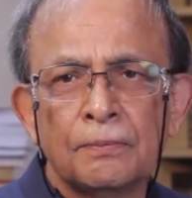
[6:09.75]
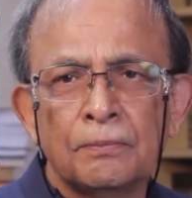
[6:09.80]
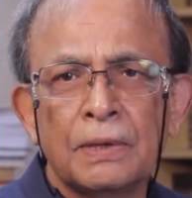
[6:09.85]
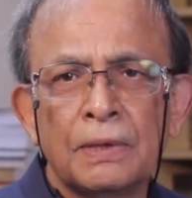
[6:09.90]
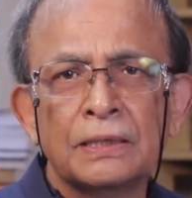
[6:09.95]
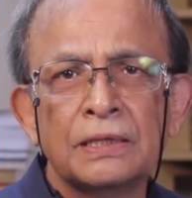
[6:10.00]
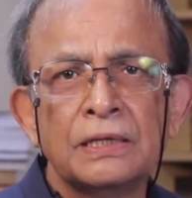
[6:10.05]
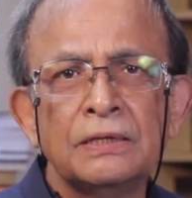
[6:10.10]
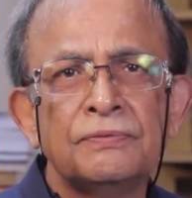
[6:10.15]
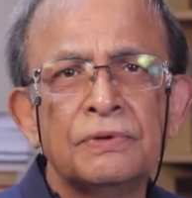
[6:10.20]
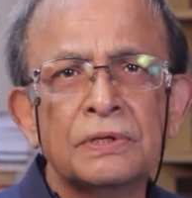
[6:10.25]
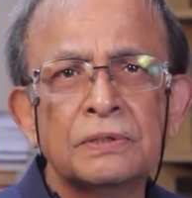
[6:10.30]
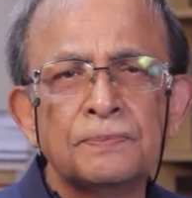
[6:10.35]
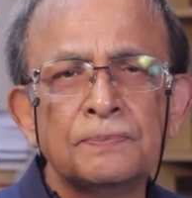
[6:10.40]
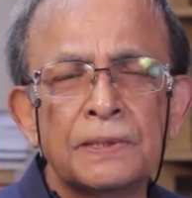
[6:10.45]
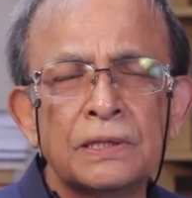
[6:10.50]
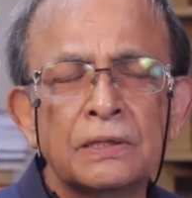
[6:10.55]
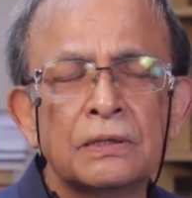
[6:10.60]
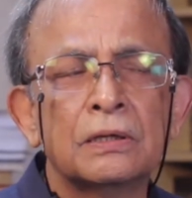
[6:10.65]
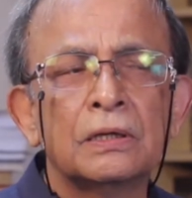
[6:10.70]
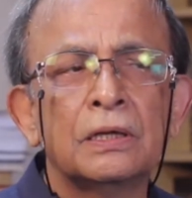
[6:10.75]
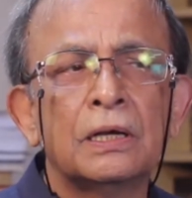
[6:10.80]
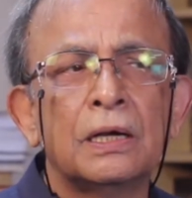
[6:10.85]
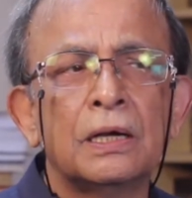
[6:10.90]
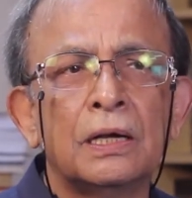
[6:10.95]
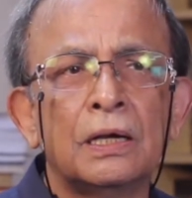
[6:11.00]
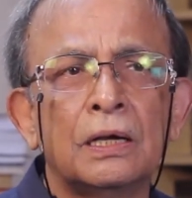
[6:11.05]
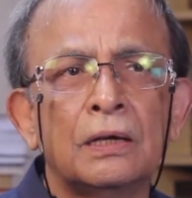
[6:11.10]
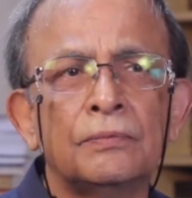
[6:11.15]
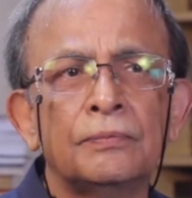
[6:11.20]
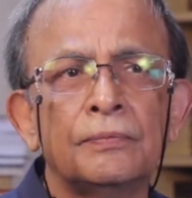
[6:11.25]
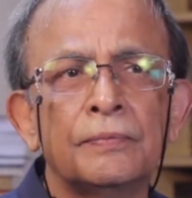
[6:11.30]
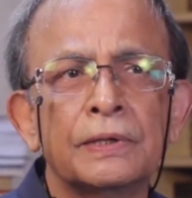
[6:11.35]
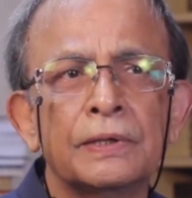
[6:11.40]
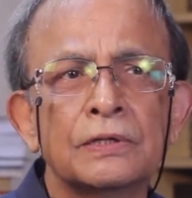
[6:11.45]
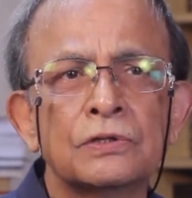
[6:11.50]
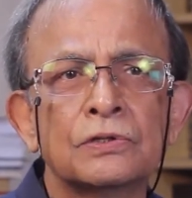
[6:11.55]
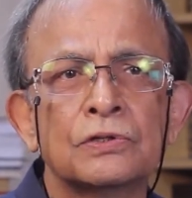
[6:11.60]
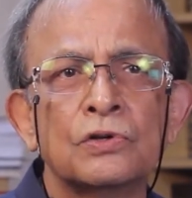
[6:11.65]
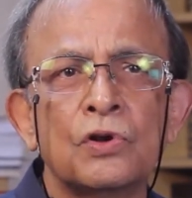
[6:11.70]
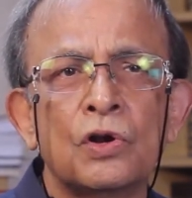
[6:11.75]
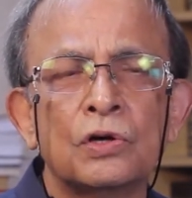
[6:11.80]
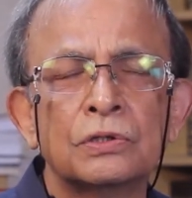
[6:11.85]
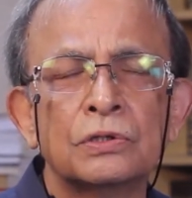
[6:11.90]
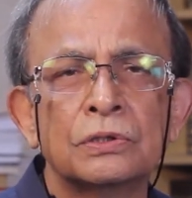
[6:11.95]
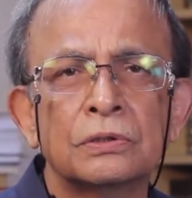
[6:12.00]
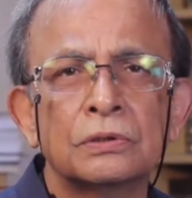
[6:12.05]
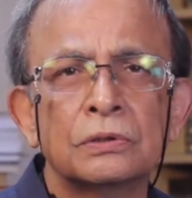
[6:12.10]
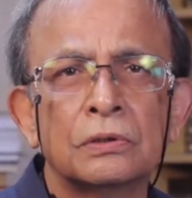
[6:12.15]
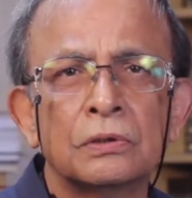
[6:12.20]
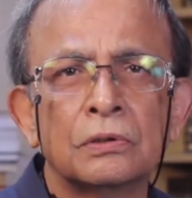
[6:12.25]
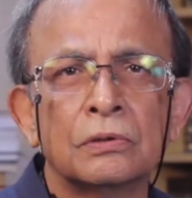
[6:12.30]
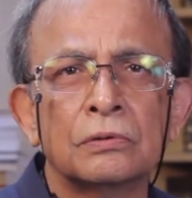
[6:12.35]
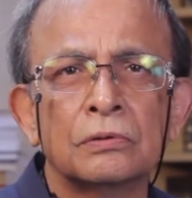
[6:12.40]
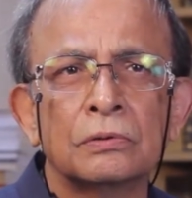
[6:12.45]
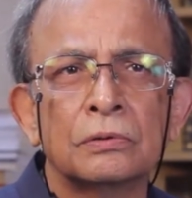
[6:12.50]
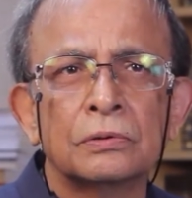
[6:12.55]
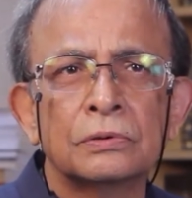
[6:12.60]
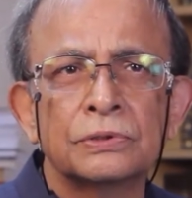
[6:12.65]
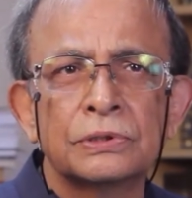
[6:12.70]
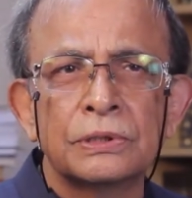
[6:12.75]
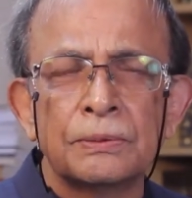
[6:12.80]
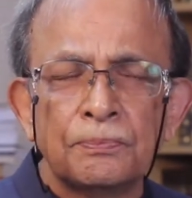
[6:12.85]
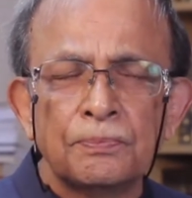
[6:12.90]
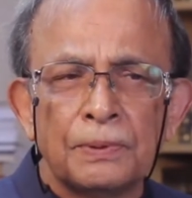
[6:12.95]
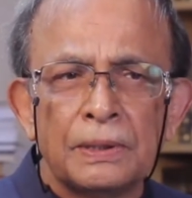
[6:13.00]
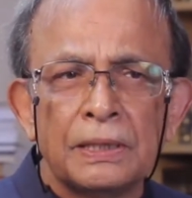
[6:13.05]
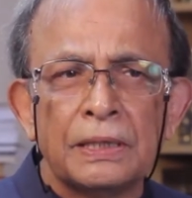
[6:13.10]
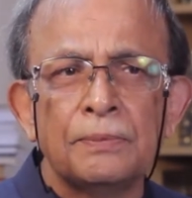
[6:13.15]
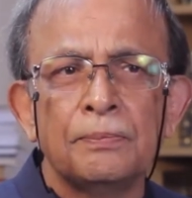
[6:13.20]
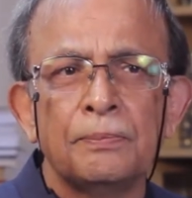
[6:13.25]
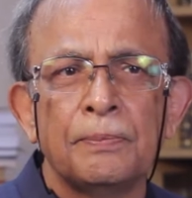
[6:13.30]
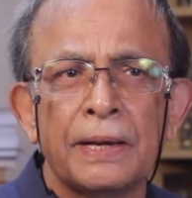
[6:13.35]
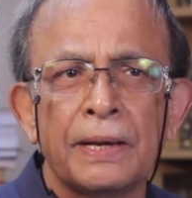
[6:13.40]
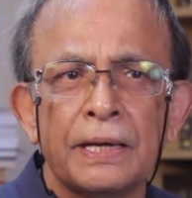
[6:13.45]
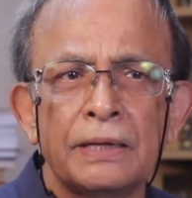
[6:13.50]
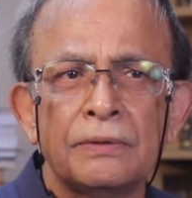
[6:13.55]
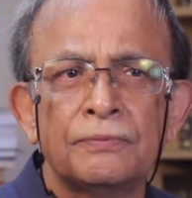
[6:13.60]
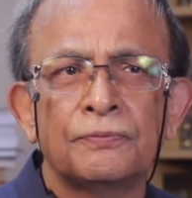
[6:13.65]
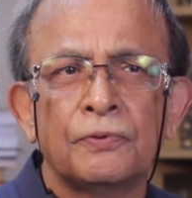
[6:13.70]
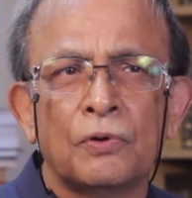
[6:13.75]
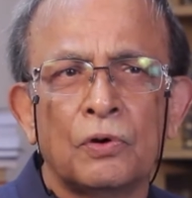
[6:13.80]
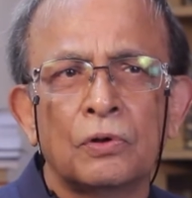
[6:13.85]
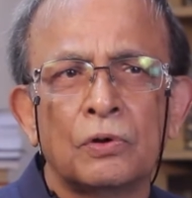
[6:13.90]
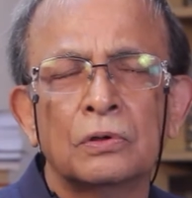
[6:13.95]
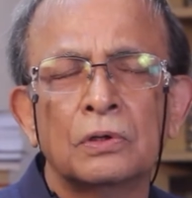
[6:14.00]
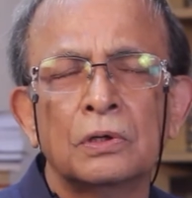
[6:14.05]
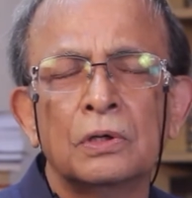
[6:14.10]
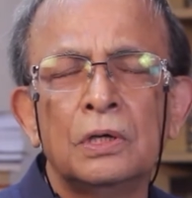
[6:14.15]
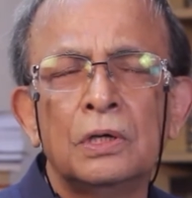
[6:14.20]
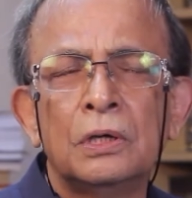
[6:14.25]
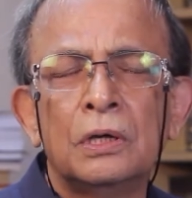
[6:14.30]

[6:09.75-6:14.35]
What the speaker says: But investment is not simply made for